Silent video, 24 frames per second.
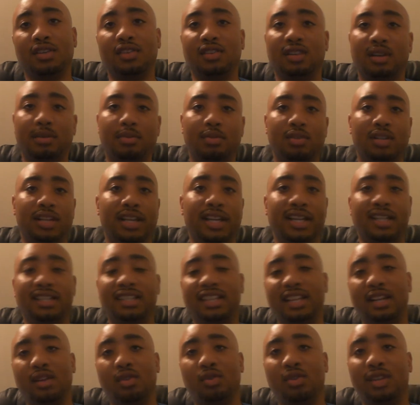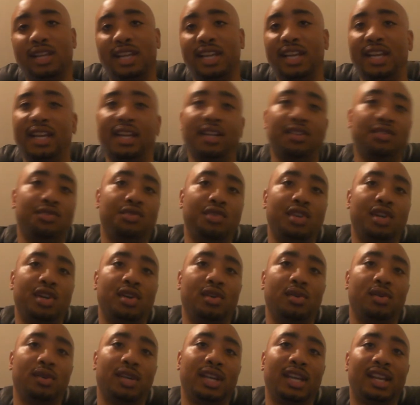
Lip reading: Double leg, single leg, you know,